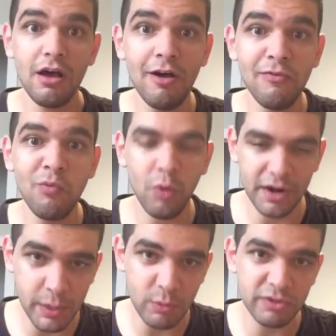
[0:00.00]
of
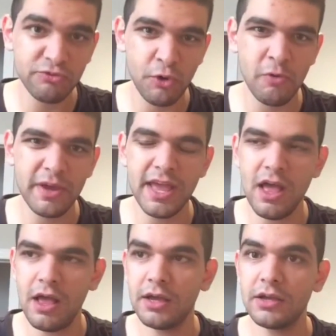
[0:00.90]
what it was really
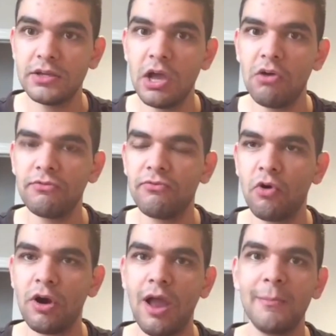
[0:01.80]
going for.